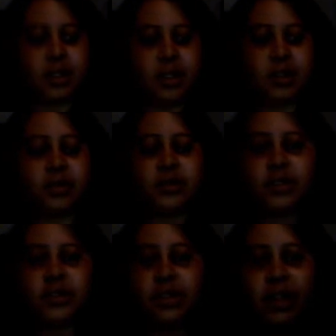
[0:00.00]
And on the
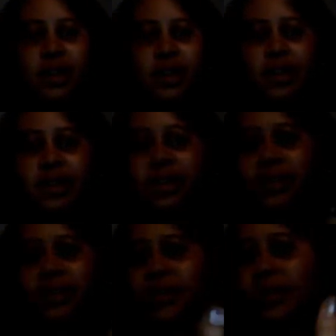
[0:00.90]
side of
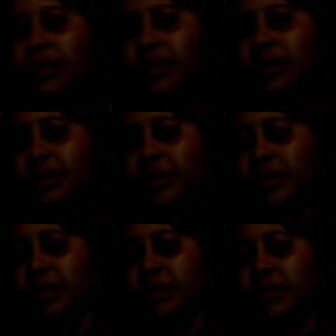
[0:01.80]
here, you can
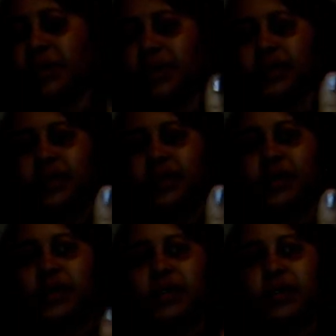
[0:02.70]
see where
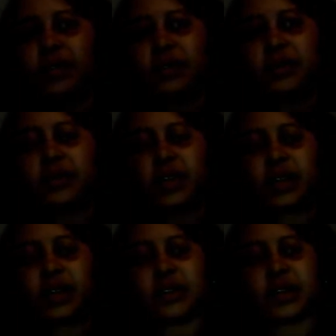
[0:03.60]
you
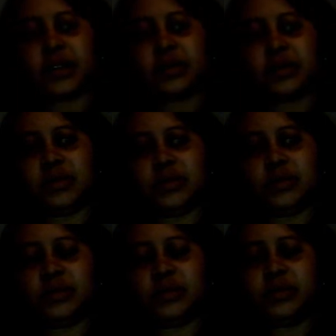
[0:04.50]
have like a little
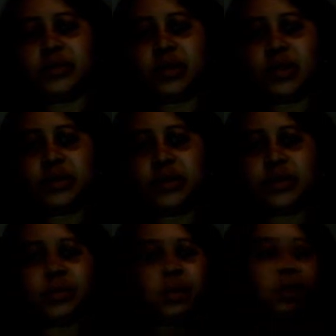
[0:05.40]
draw
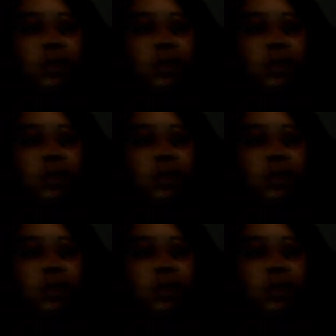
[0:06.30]
screen.